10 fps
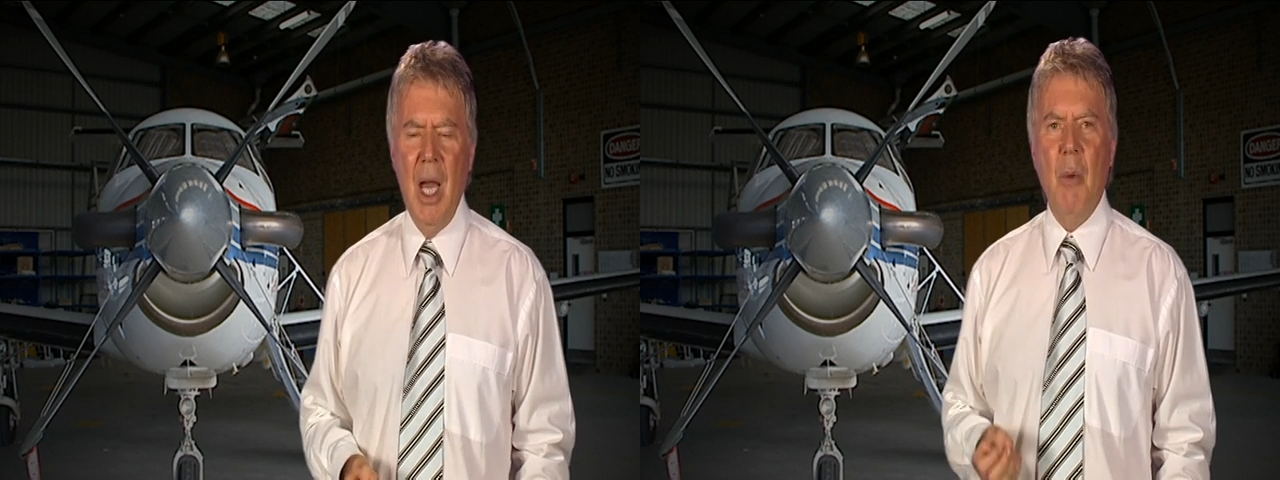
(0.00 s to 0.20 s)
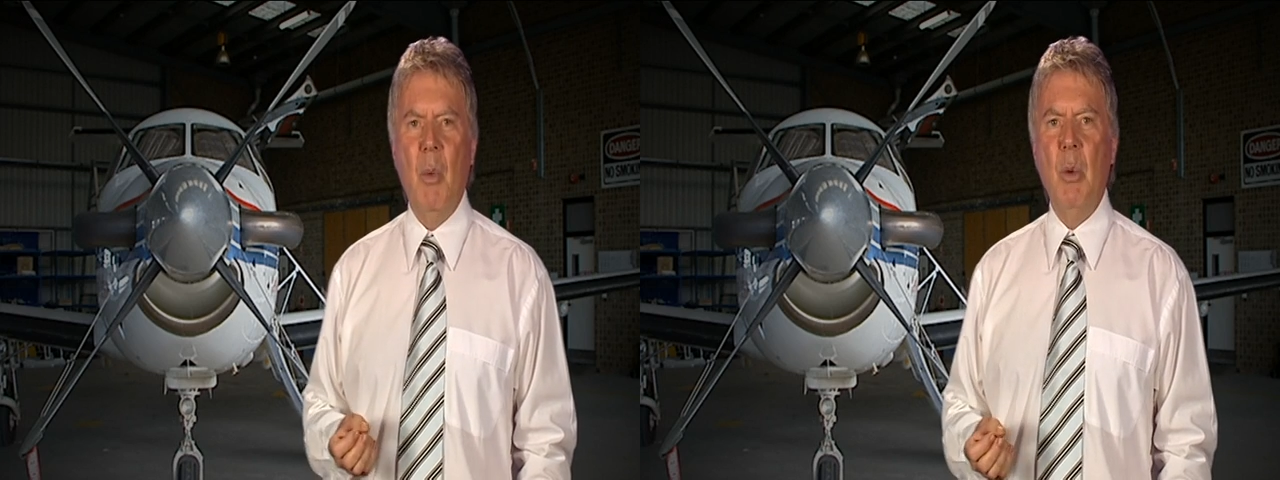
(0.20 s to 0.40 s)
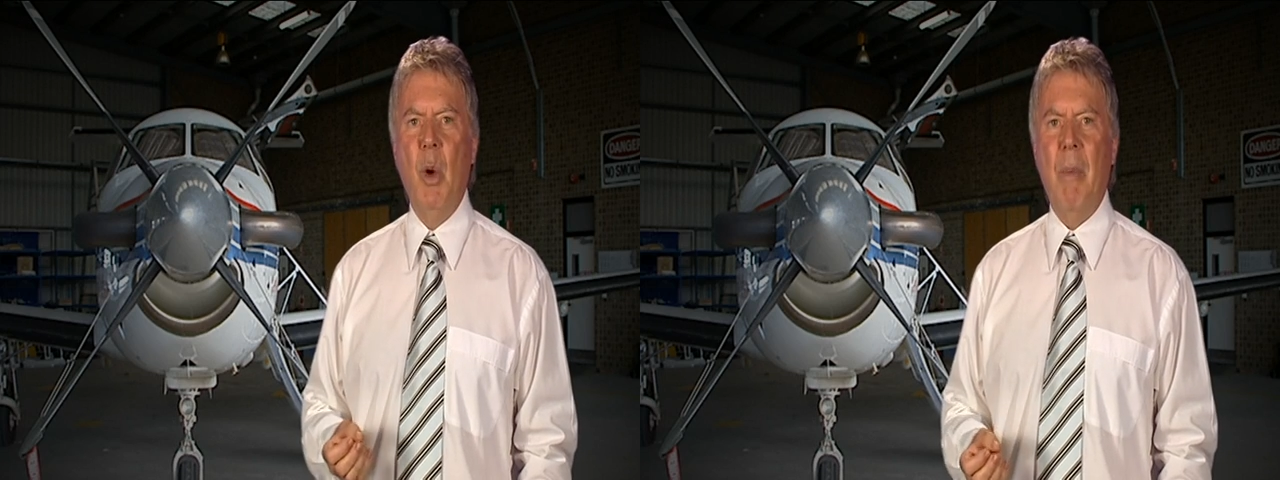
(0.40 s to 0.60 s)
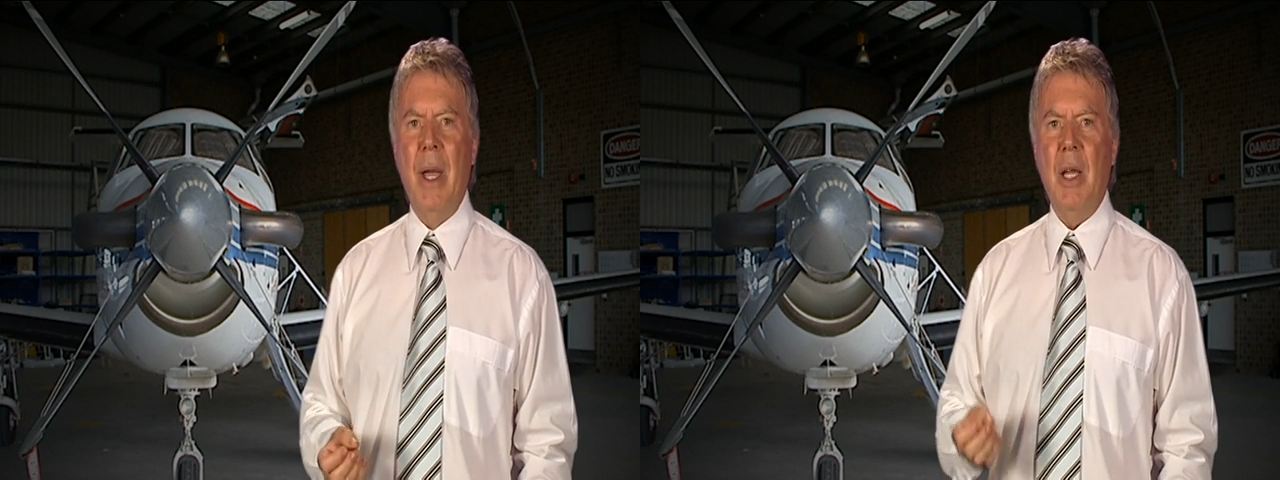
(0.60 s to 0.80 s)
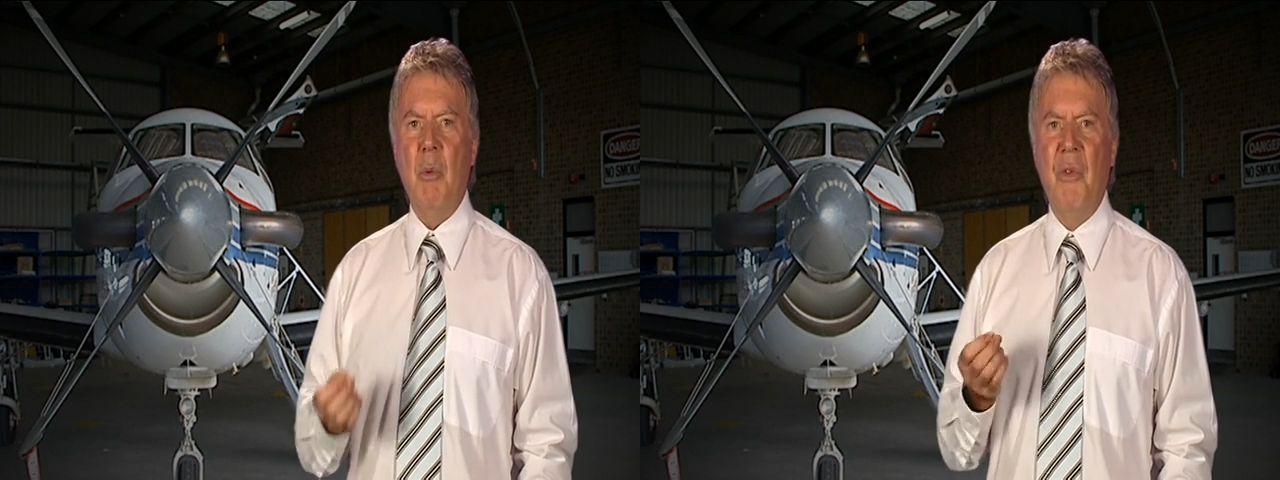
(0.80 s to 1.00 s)
we will
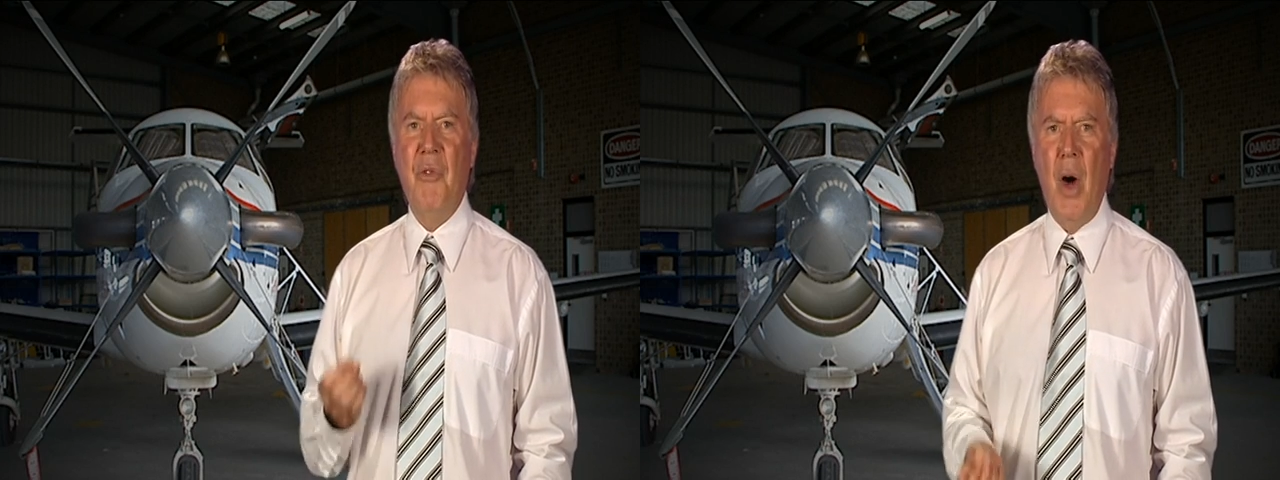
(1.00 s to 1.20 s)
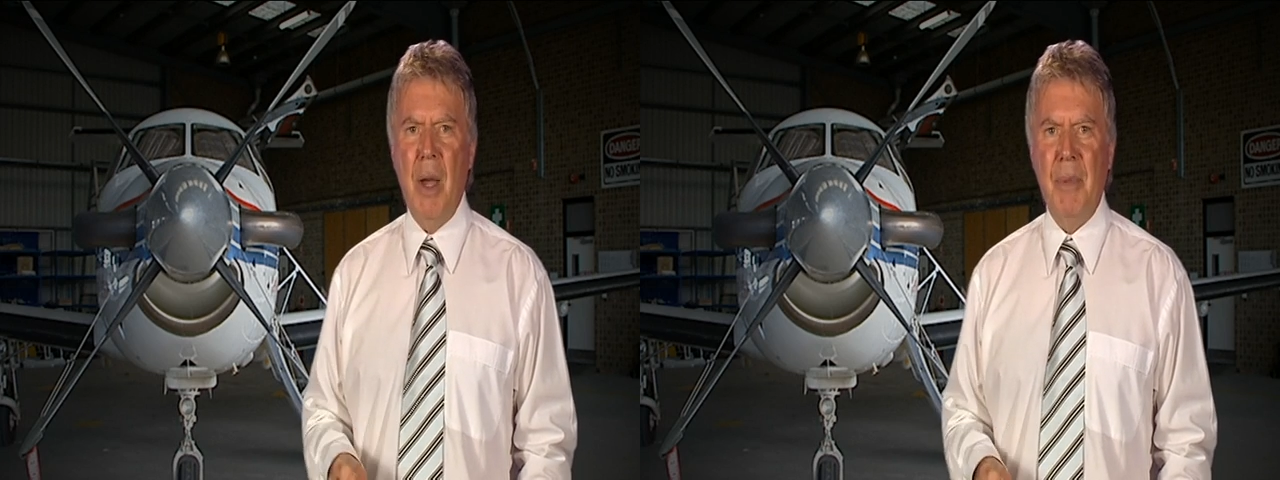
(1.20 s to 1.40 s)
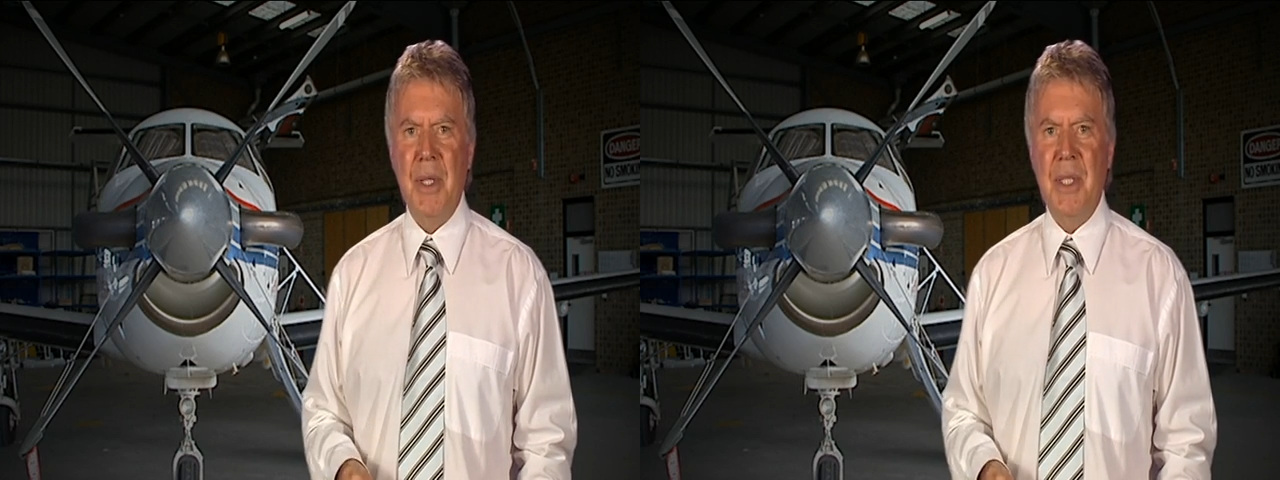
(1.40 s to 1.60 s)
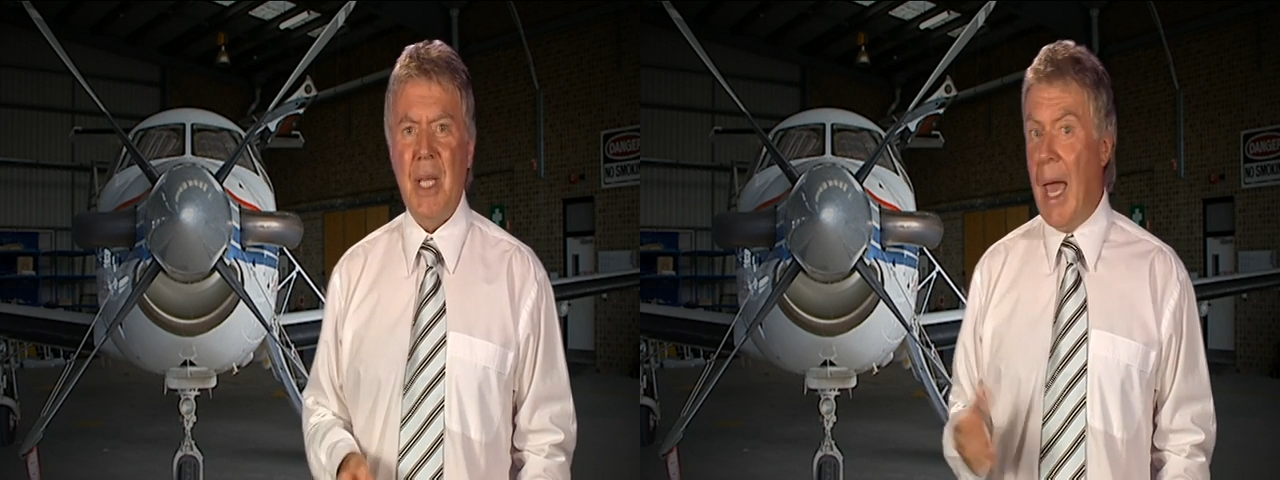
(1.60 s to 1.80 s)
make refinements